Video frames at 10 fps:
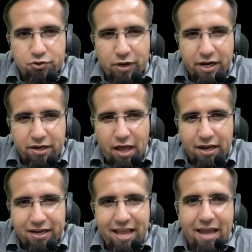So I can
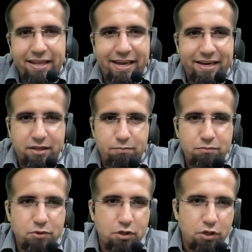directly allocate them.
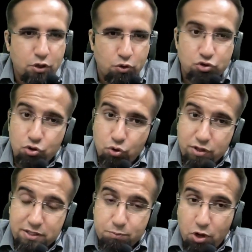You should know
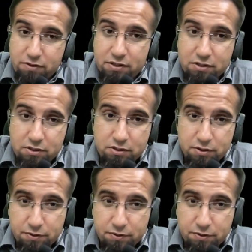this process,